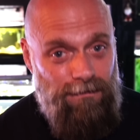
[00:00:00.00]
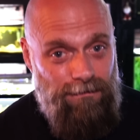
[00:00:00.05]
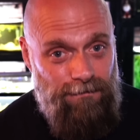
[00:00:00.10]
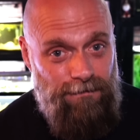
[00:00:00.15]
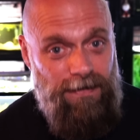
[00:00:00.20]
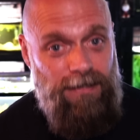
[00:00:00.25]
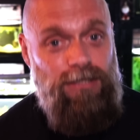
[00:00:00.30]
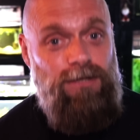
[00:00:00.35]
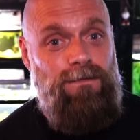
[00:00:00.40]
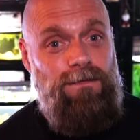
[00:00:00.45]

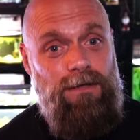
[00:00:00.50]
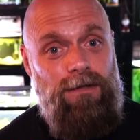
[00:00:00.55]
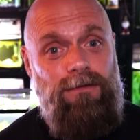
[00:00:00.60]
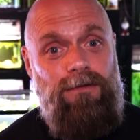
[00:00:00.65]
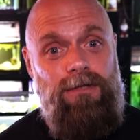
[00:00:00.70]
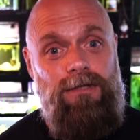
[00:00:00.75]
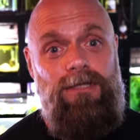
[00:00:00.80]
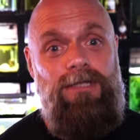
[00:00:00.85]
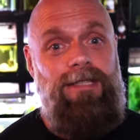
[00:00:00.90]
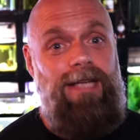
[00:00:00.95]
fish
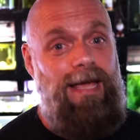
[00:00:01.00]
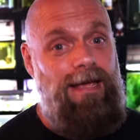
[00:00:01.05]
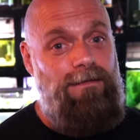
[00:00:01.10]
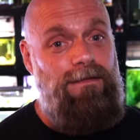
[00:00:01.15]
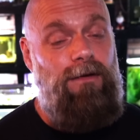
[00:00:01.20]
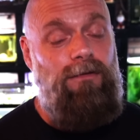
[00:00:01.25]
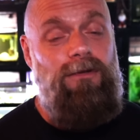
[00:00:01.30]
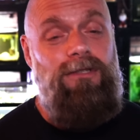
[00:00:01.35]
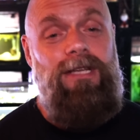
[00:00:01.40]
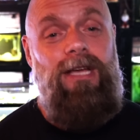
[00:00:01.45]
filters, tank
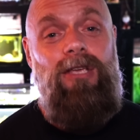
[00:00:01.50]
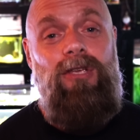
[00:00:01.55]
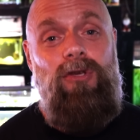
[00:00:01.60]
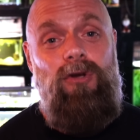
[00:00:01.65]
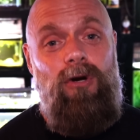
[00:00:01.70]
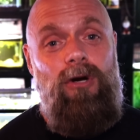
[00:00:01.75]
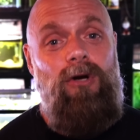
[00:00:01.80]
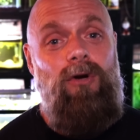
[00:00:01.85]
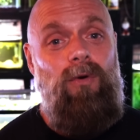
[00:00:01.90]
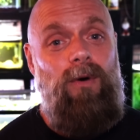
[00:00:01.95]
filters that
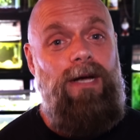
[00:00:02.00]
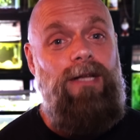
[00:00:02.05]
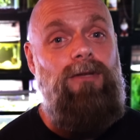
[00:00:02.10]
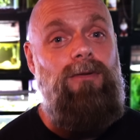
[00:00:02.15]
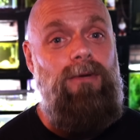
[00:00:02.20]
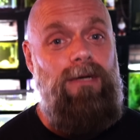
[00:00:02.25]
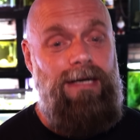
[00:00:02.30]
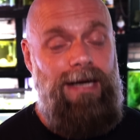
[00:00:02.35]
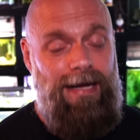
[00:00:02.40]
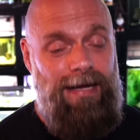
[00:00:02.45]
you're going
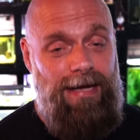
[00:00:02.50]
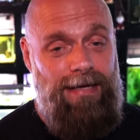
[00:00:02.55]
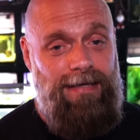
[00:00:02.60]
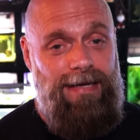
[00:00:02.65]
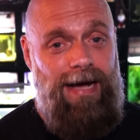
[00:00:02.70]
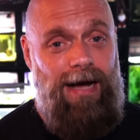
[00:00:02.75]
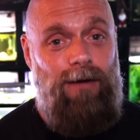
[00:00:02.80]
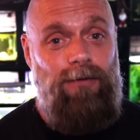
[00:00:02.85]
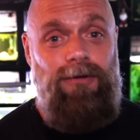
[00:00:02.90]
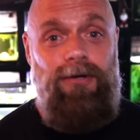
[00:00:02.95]
to
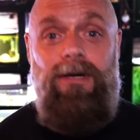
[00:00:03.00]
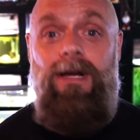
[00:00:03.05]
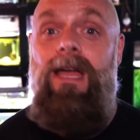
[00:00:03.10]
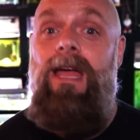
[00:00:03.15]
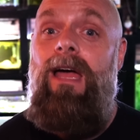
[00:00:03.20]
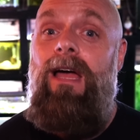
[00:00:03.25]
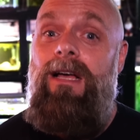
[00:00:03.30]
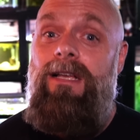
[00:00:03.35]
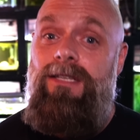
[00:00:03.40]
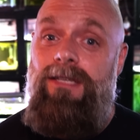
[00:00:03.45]
encounter.
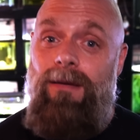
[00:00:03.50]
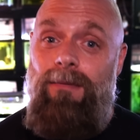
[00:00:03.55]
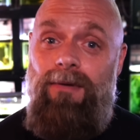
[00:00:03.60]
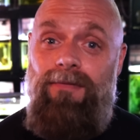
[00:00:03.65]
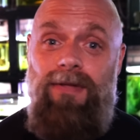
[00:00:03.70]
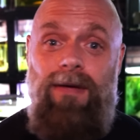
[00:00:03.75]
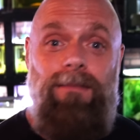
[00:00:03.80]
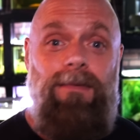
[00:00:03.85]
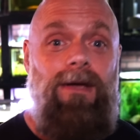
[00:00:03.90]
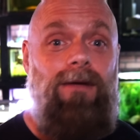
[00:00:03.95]
Some
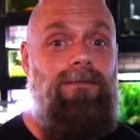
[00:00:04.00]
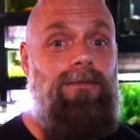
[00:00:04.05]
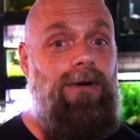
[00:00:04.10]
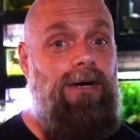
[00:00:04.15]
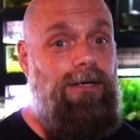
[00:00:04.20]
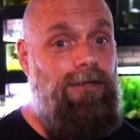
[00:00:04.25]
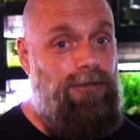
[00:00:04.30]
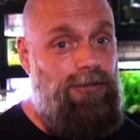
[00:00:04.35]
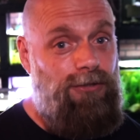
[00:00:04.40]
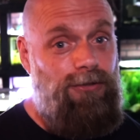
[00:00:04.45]
of them can
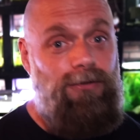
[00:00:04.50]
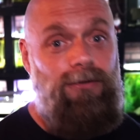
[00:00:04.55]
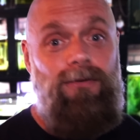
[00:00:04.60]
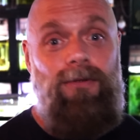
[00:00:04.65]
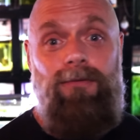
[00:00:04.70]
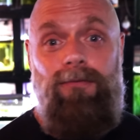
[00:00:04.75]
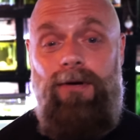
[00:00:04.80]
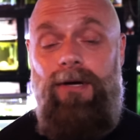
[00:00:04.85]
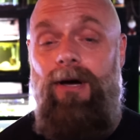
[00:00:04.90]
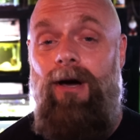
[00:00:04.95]
run to
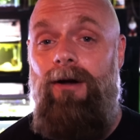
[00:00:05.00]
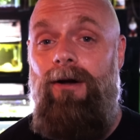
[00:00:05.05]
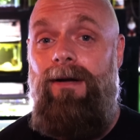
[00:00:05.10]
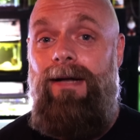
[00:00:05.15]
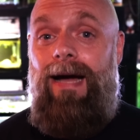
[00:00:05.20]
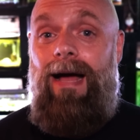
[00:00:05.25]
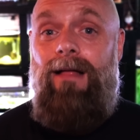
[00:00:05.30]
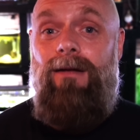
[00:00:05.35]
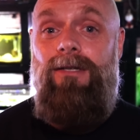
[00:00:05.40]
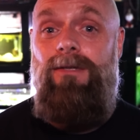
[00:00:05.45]

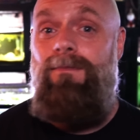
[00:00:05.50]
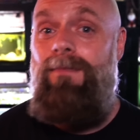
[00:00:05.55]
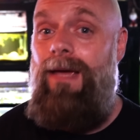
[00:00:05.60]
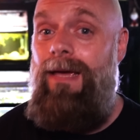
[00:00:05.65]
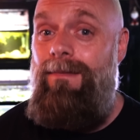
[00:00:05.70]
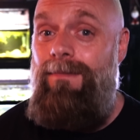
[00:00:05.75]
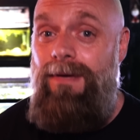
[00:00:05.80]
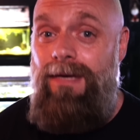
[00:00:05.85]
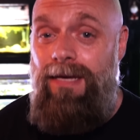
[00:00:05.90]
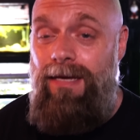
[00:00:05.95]
$300,
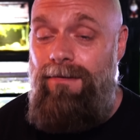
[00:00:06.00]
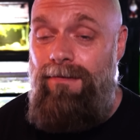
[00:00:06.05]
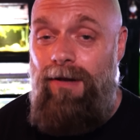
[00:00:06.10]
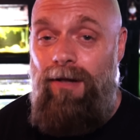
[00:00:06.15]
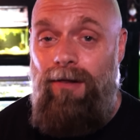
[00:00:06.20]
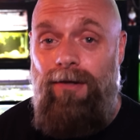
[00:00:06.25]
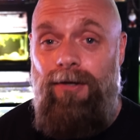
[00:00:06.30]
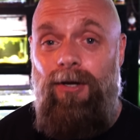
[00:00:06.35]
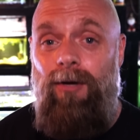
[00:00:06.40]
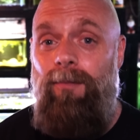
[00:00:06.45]
maybe even
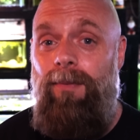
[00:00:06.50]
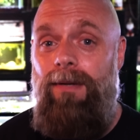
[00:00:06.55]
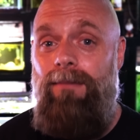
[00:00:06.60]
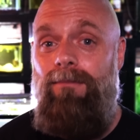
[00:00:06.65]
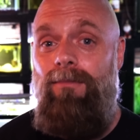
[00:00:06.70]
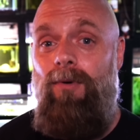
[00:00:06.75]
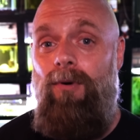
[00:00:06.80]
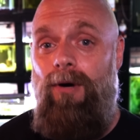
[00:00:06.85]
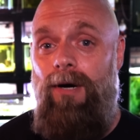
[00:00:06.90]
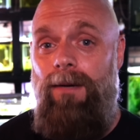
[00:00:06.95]
a little bit
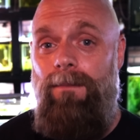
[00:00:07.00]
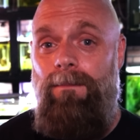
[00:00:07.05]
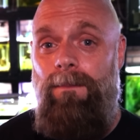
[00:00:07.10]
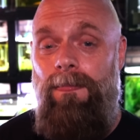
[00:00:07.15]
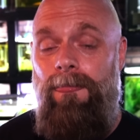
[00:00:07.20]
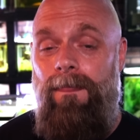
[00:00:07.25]
more.